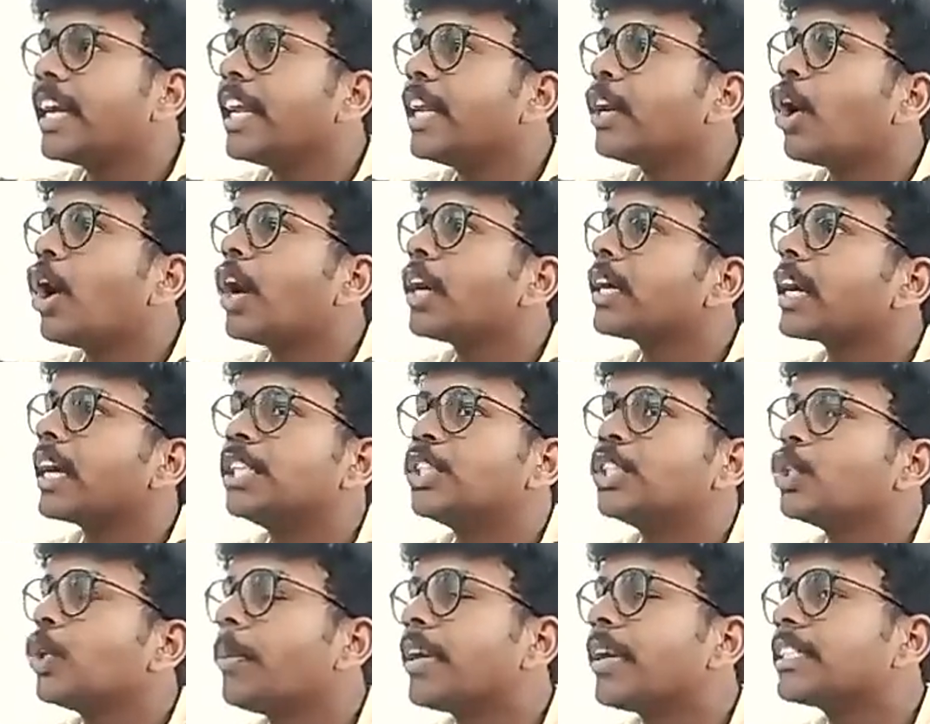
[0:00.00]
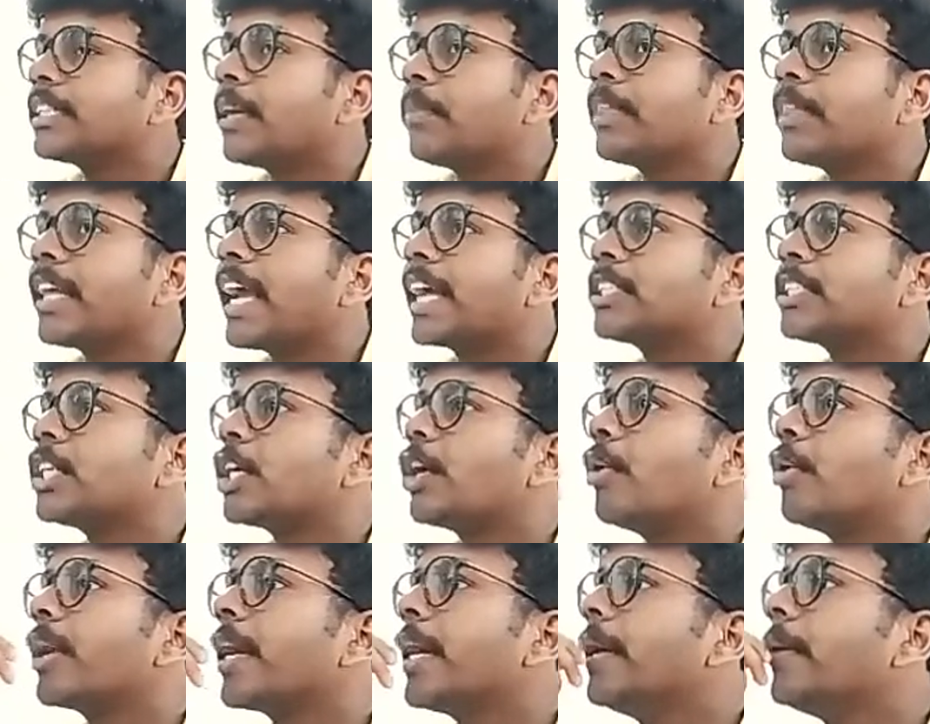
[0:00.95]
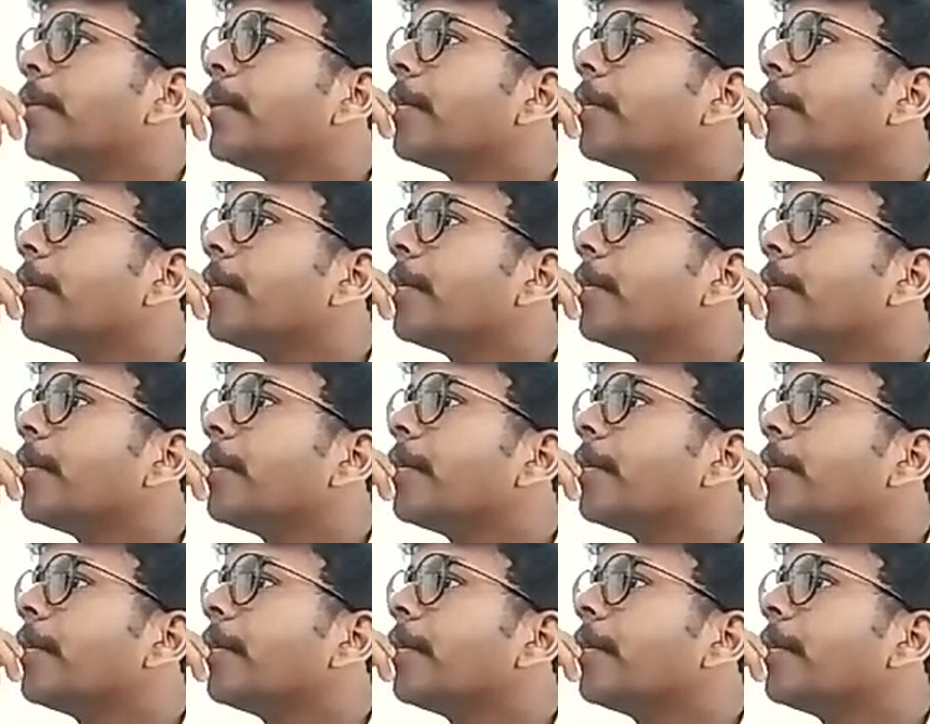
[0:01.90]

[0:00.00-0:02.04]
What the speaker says: not consuming something extra. Okay,